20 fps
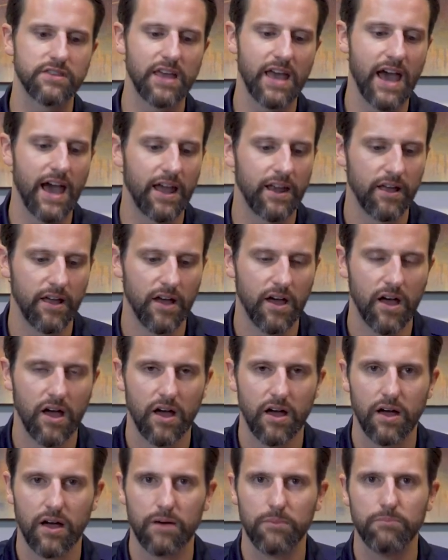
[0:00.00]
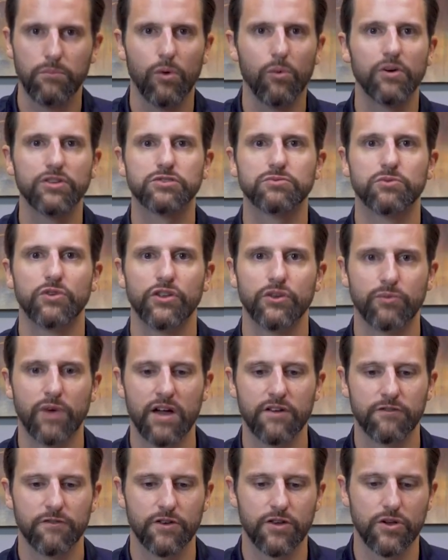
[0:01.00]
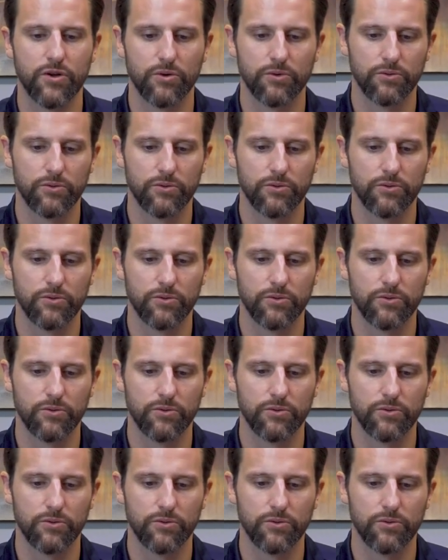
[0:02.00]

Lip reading: that. But what's really right for you?